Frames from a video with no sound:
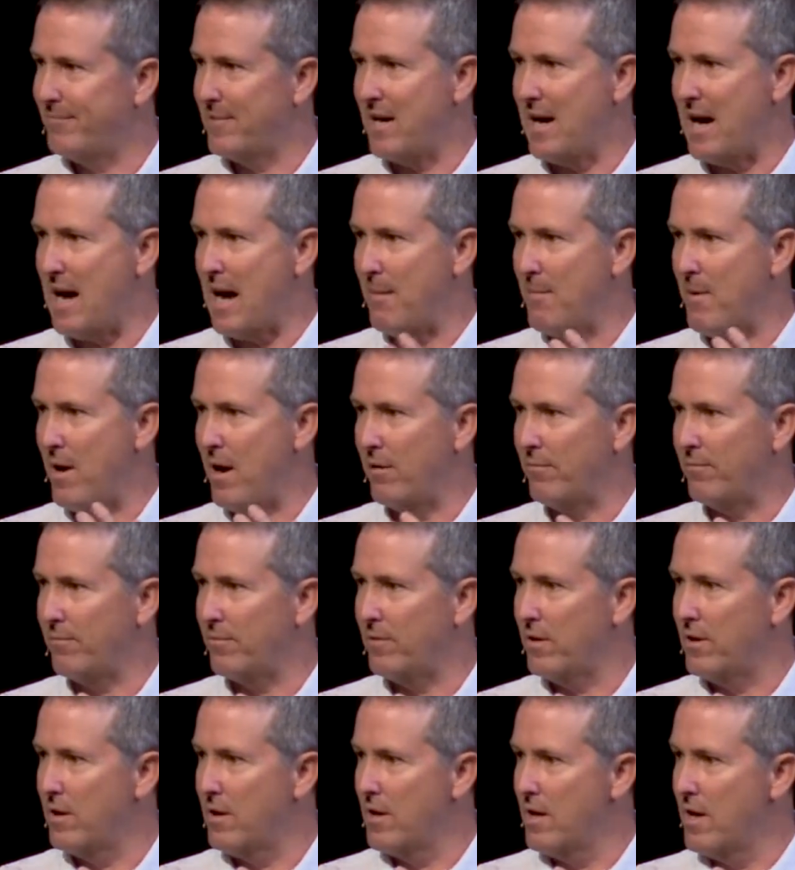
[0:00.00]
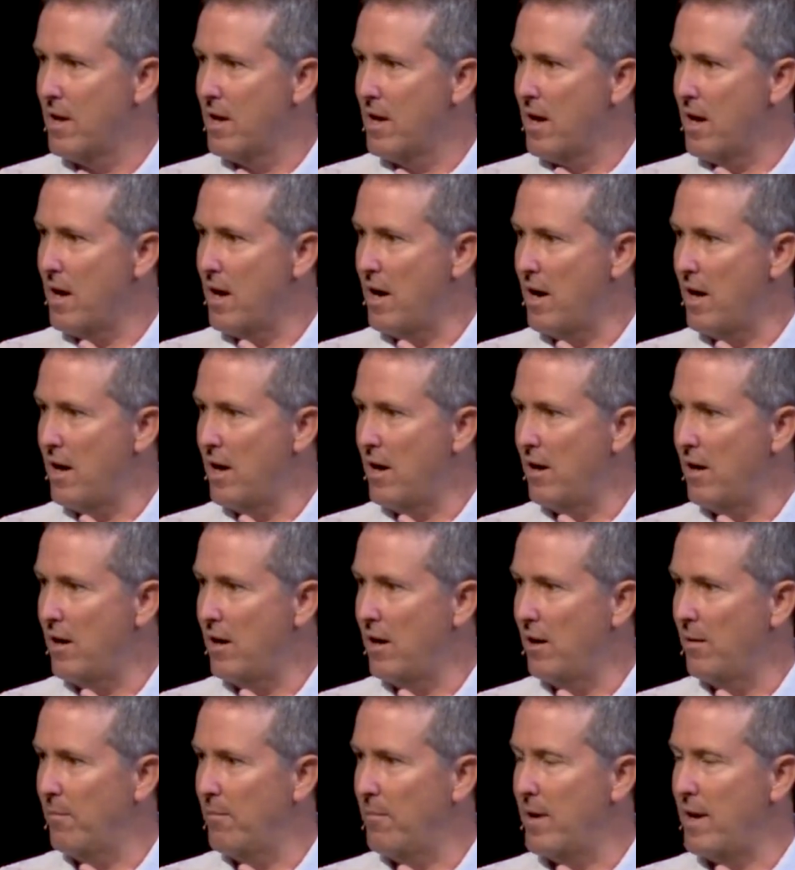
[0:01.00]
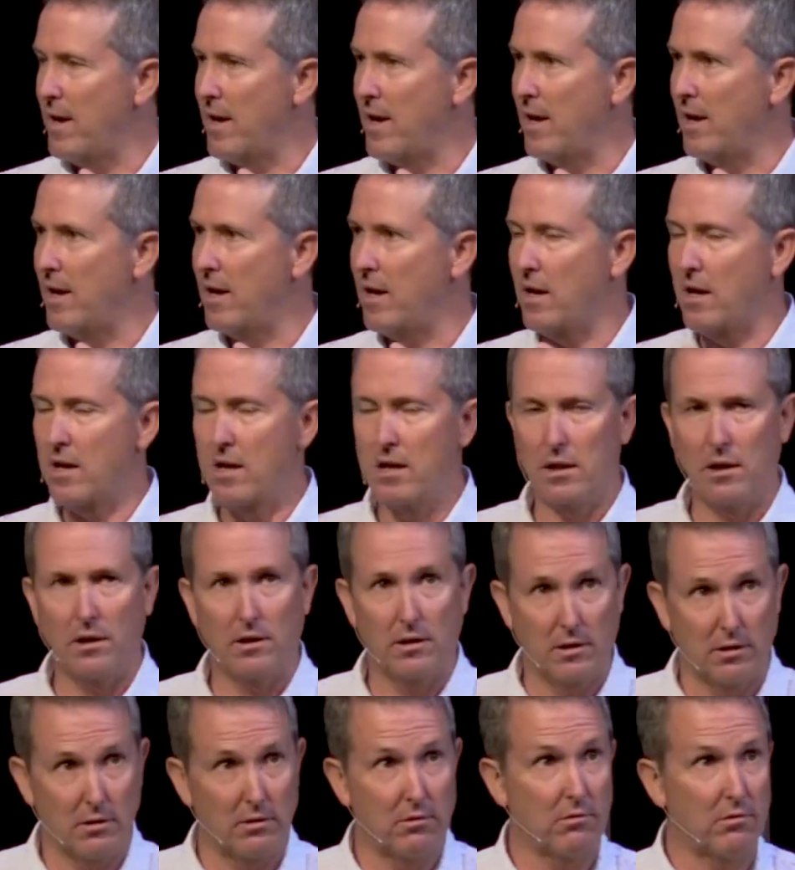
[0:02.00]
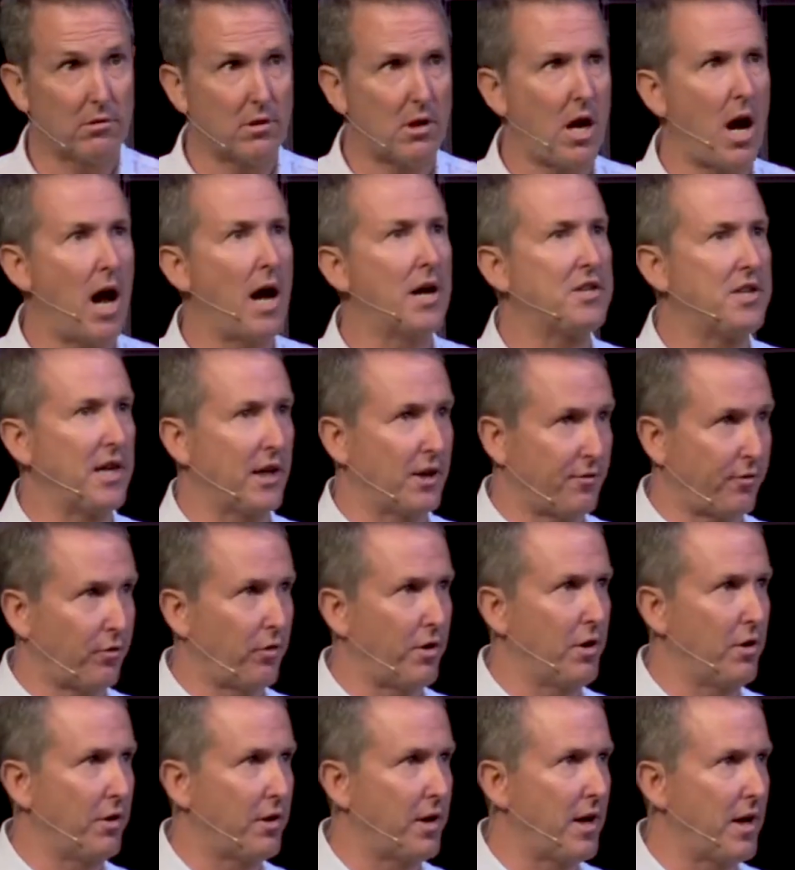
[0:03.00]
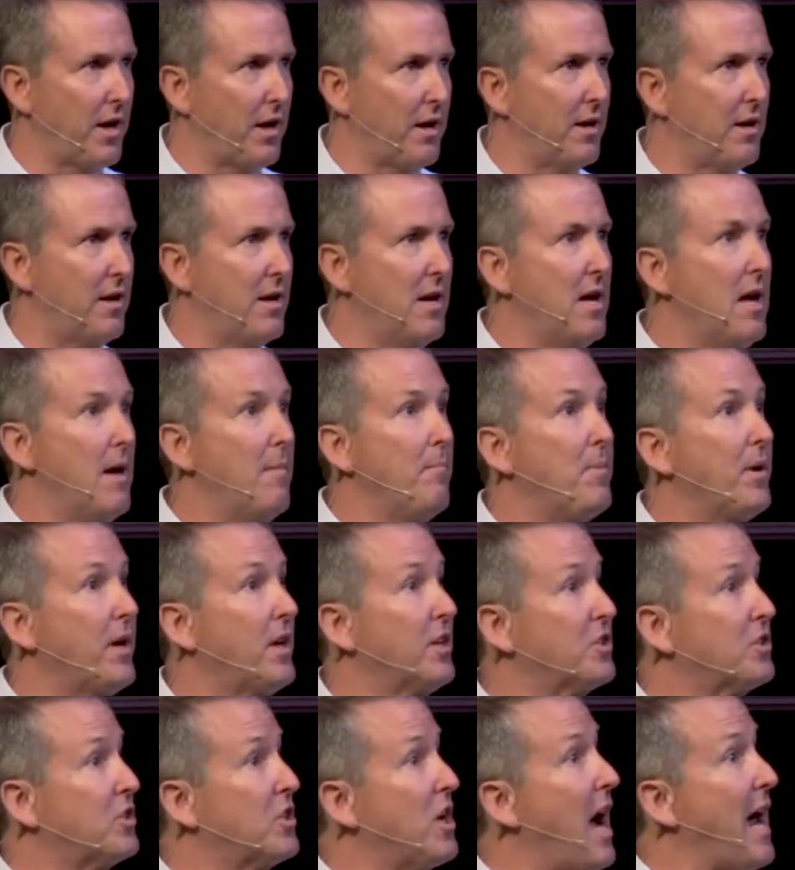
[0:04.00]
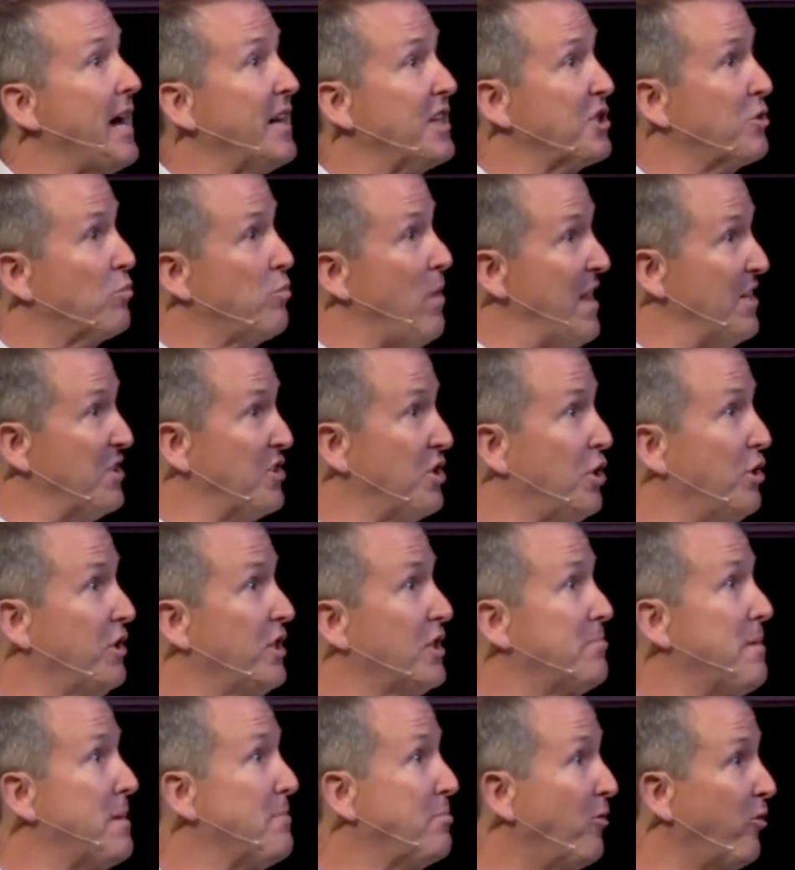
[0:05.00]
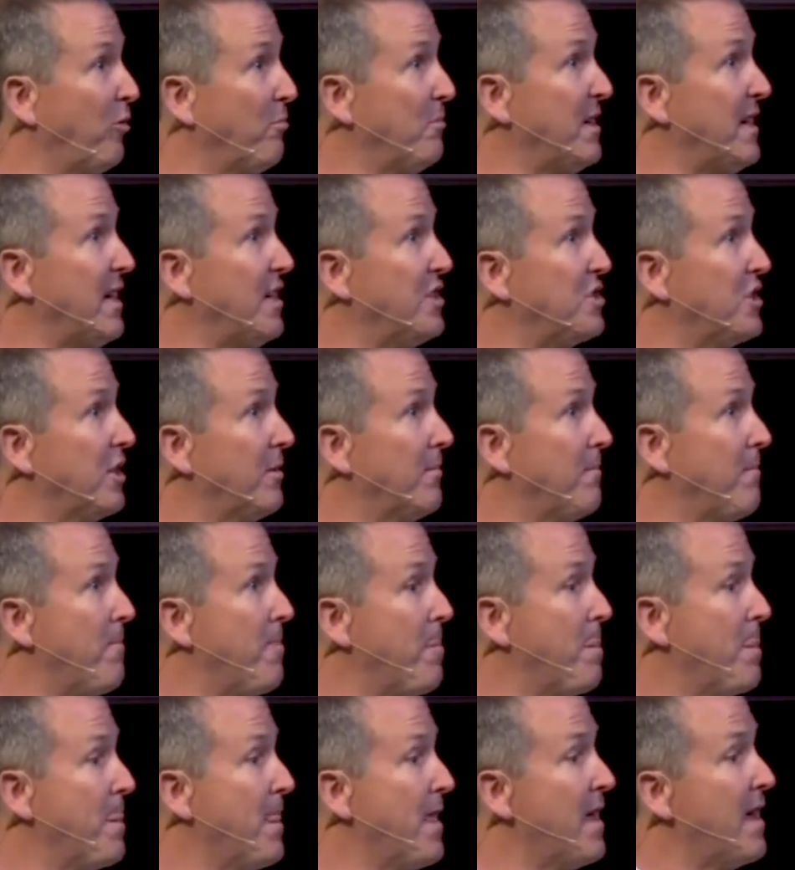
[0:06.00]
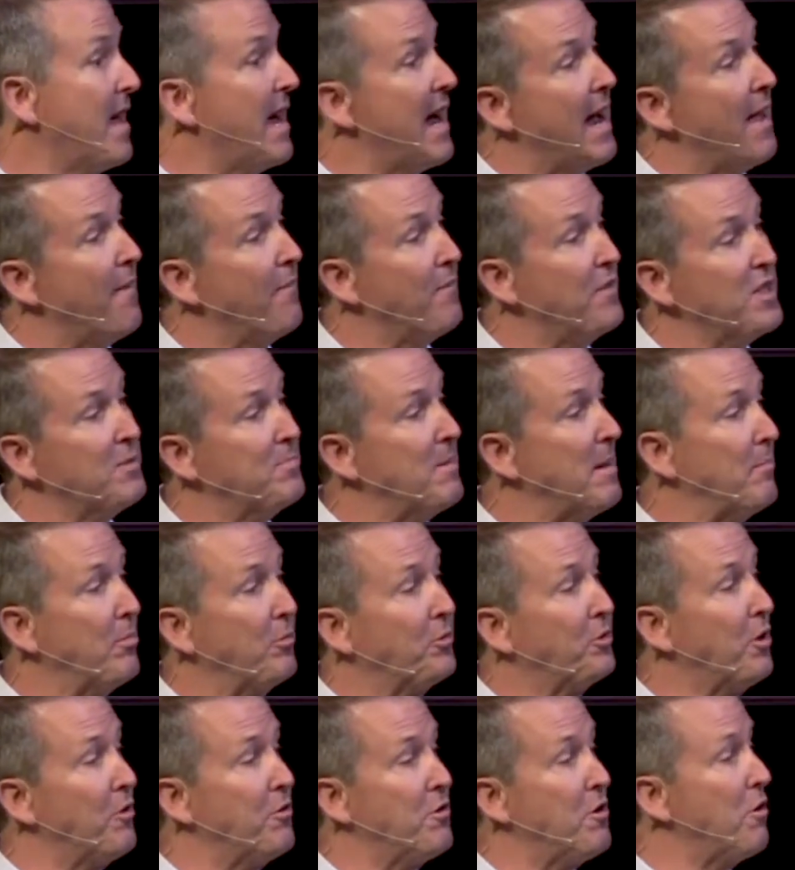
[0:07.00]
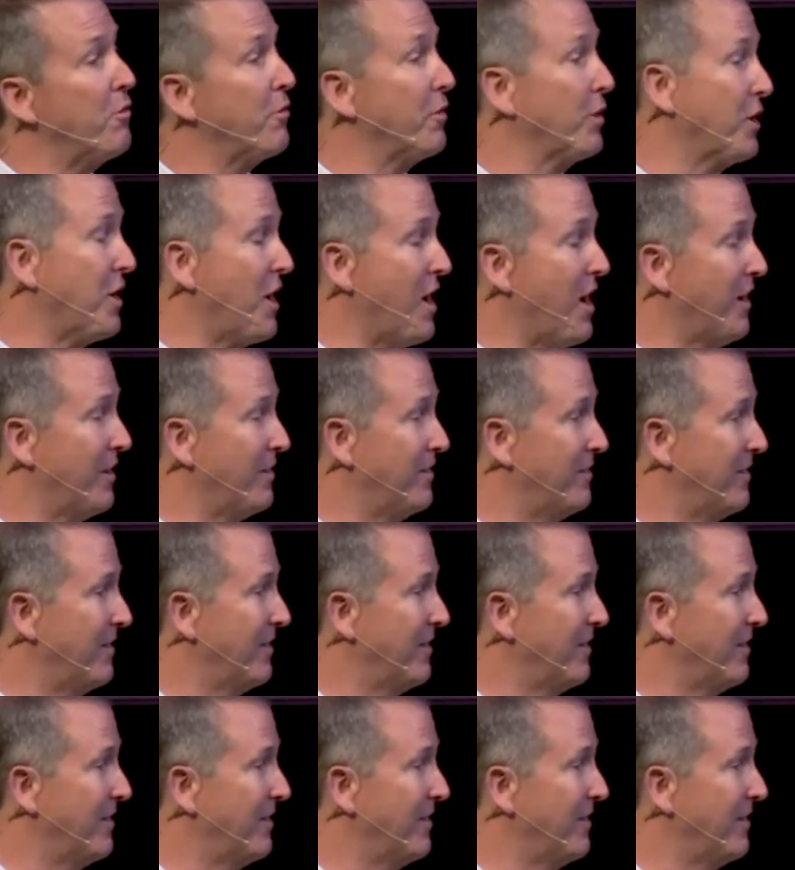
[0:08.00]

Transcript: I'm out. Um, a little context for you, okay? Because God has rescued his people from Egypt, and these people don't know their God.